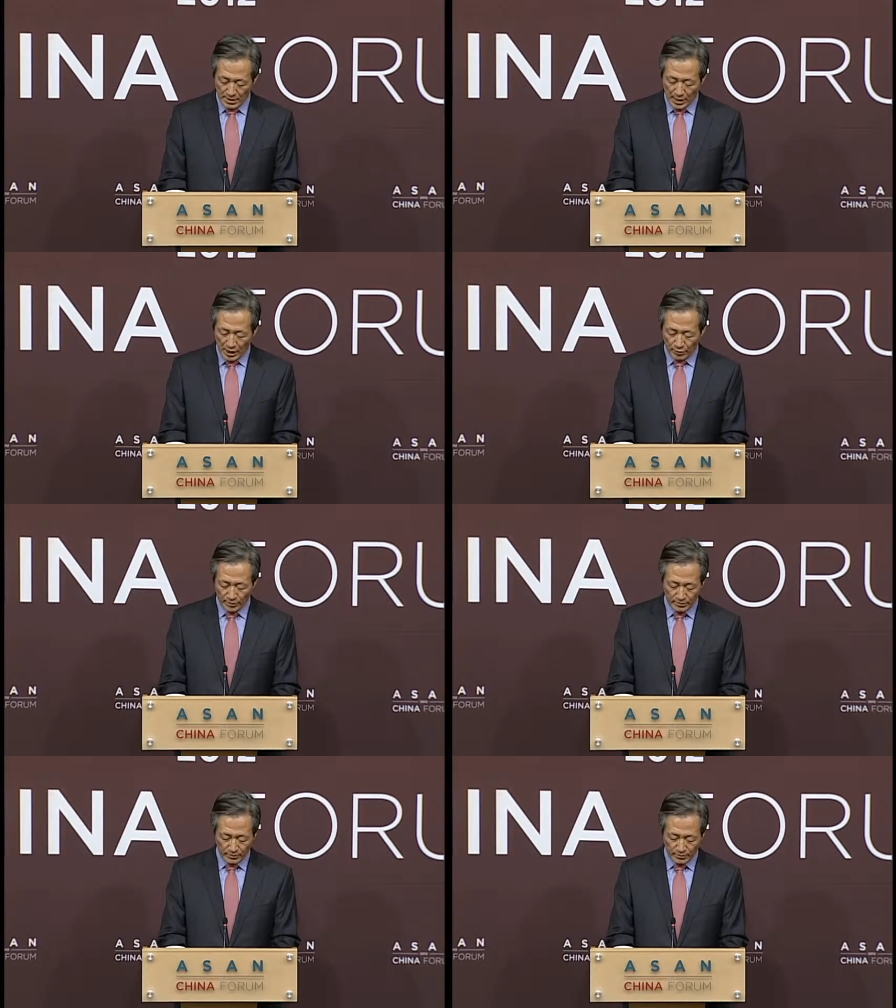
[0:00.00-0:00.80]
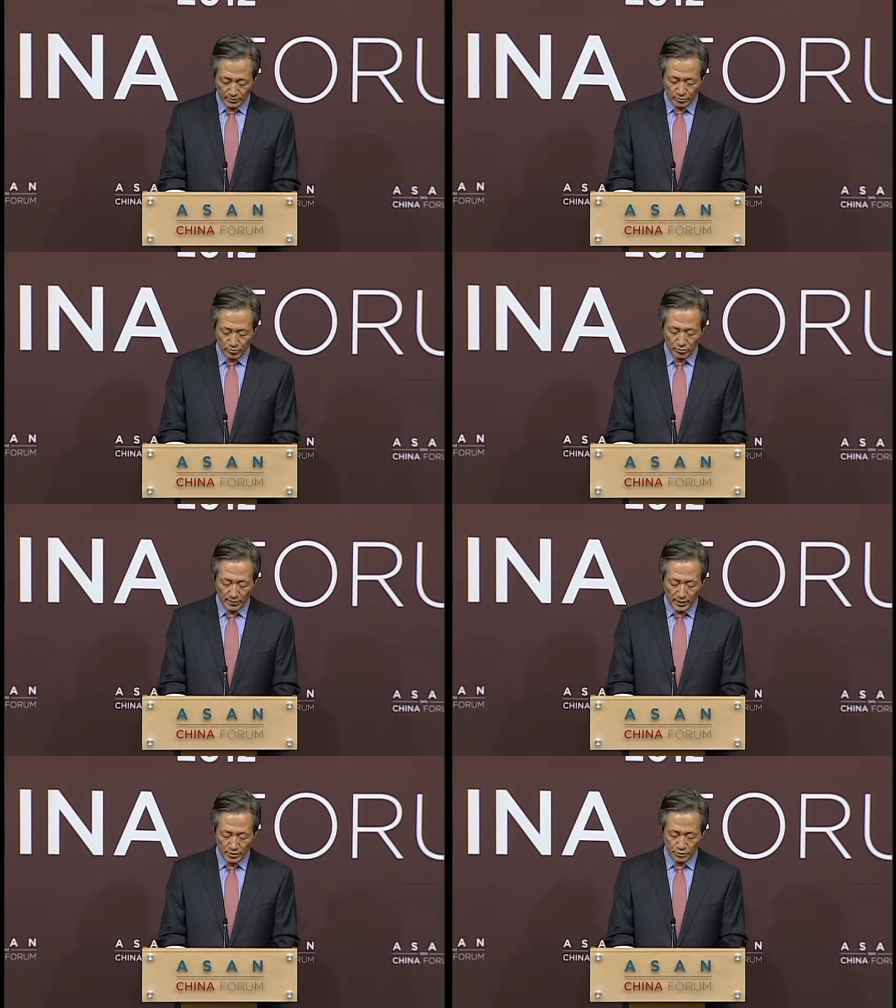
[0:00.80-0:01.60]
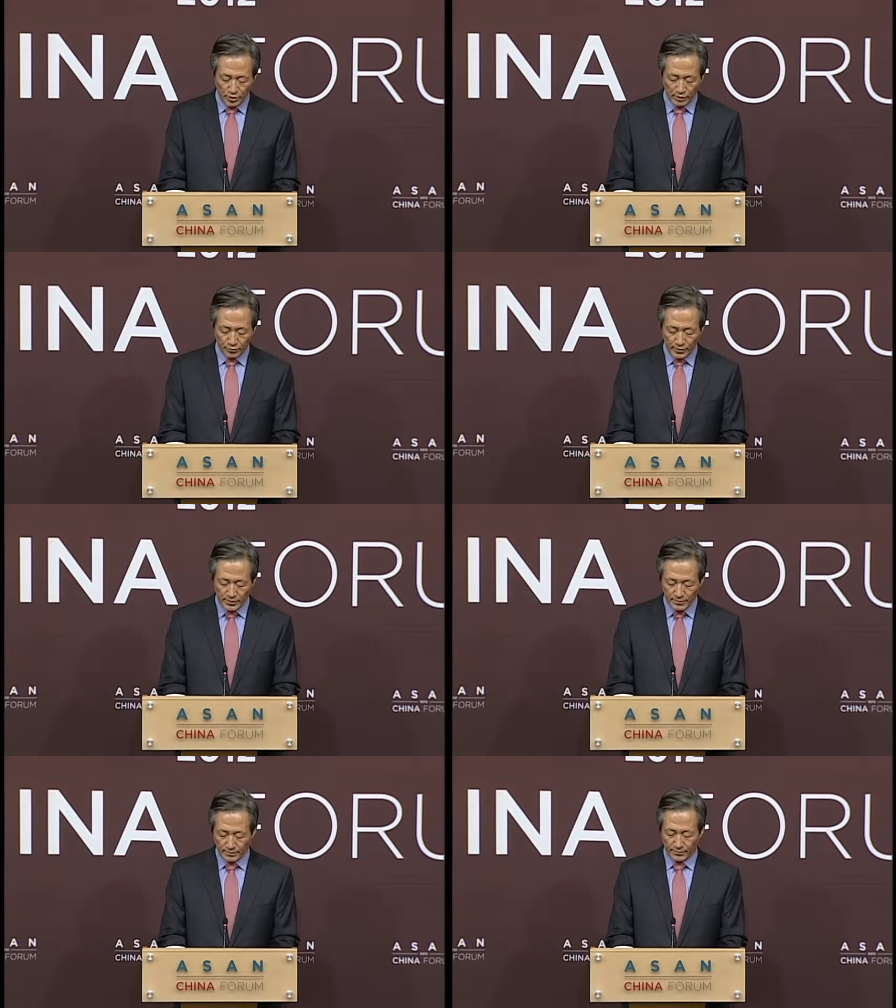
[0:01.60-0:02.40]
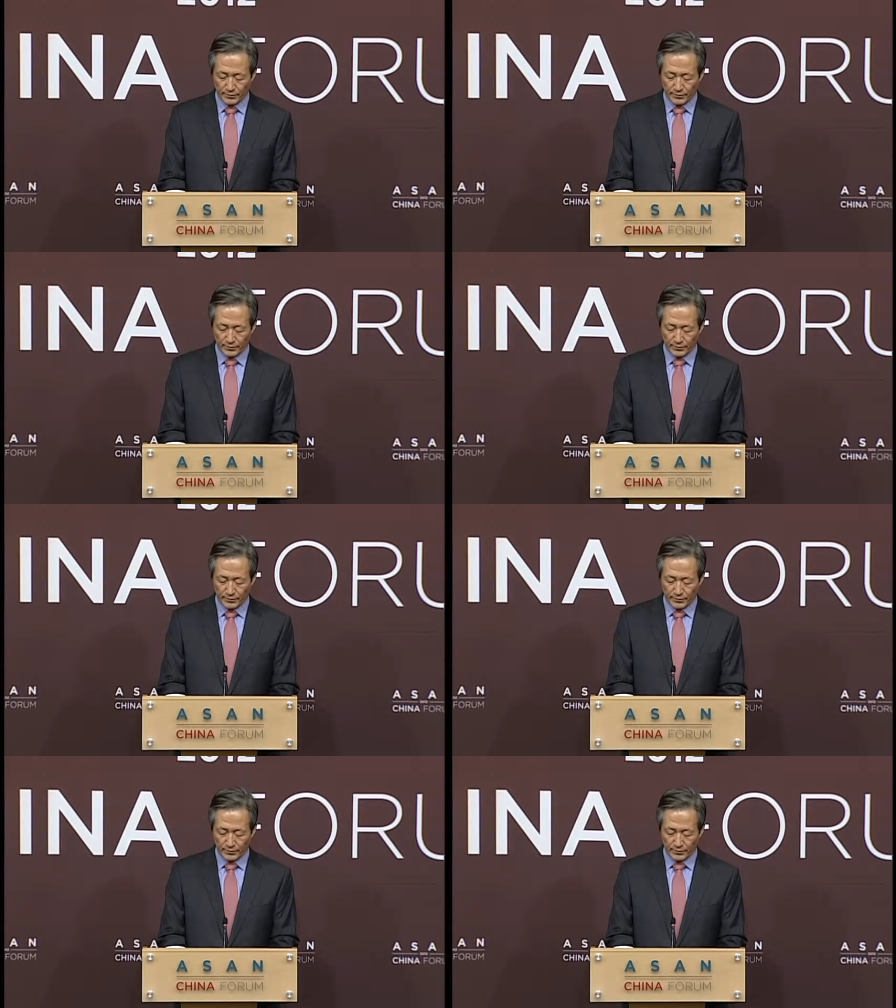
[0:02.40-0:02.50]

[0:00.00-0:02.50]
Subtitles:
However, to my chagrin,